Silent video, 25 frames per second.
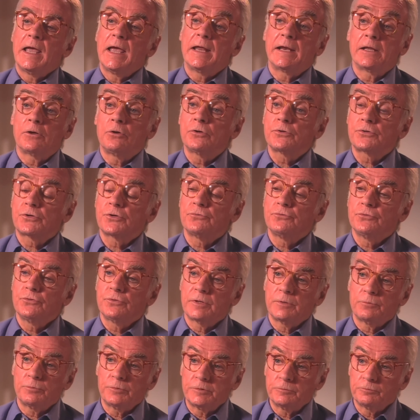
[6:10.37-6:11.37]
And I also
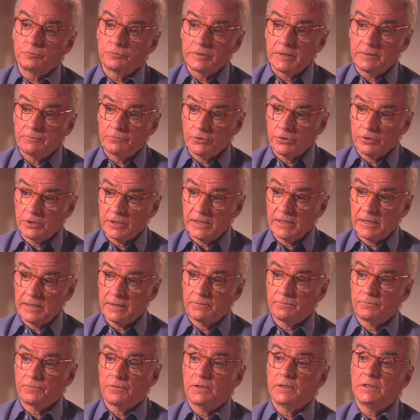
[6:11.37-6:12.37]
knew that we were never going to
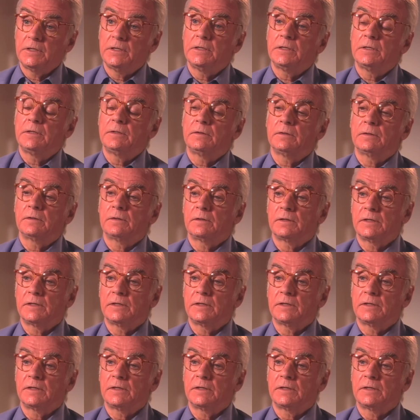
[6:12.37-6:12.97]
have the